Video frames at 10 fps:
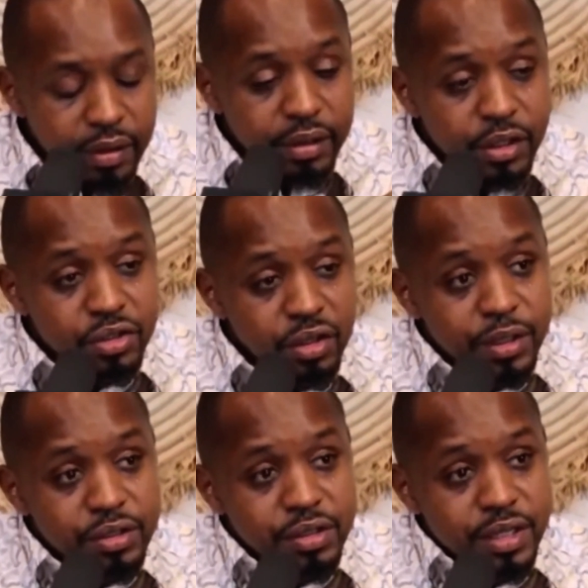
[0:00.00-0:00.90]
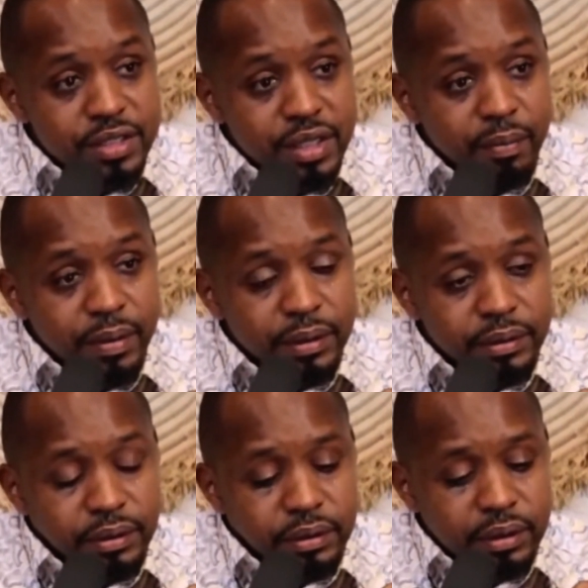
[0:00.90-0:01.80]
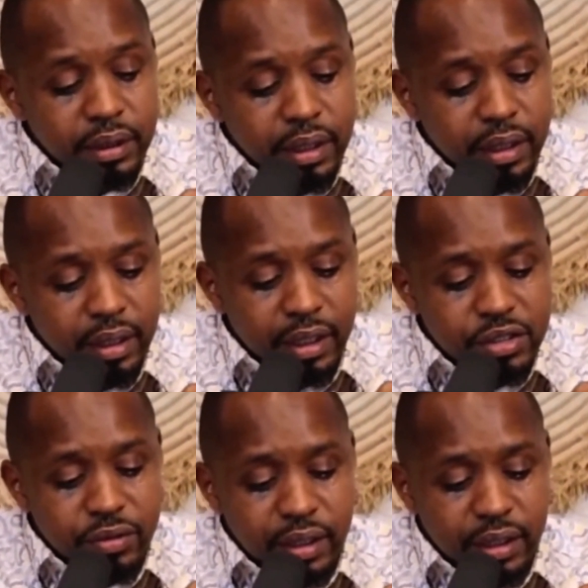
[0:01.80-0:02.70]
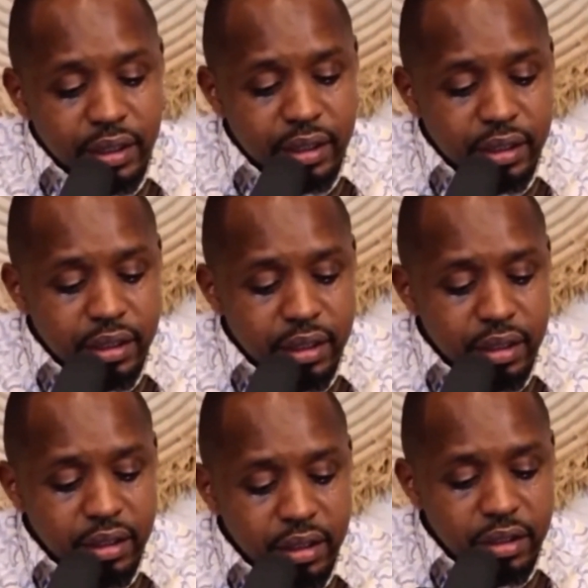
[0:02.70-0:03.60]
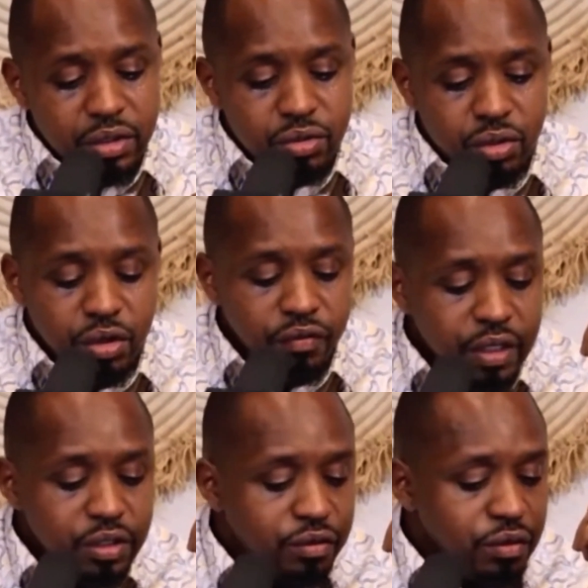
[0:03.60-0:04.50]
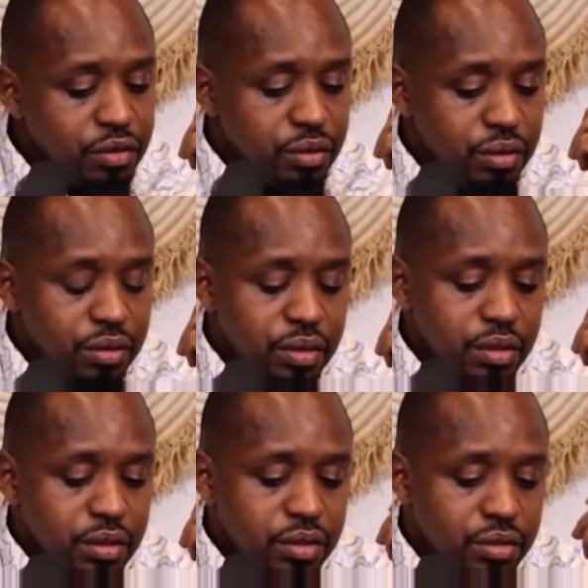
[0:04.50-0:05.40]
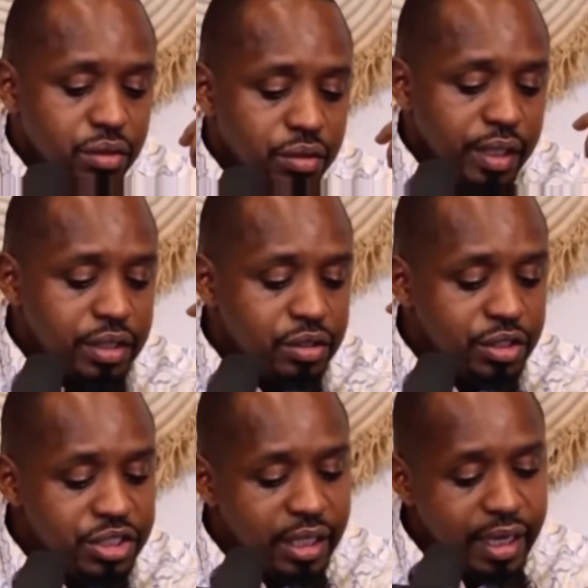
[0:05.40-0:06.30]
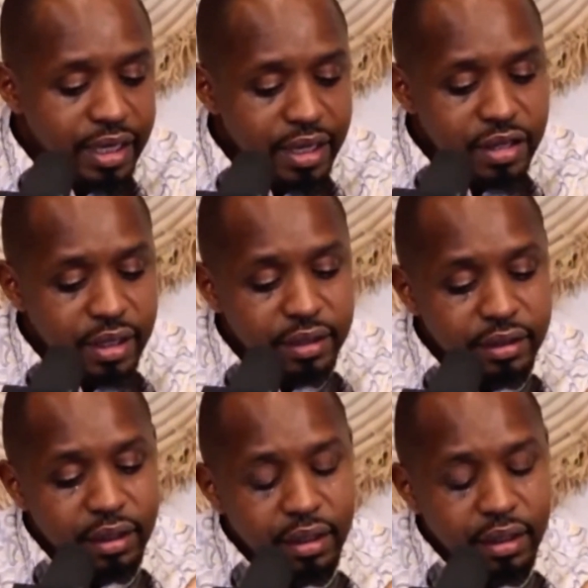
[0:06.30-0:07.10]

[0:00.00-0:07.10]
Then they told me to dress up. And that's when they took over to go and torture Agatha.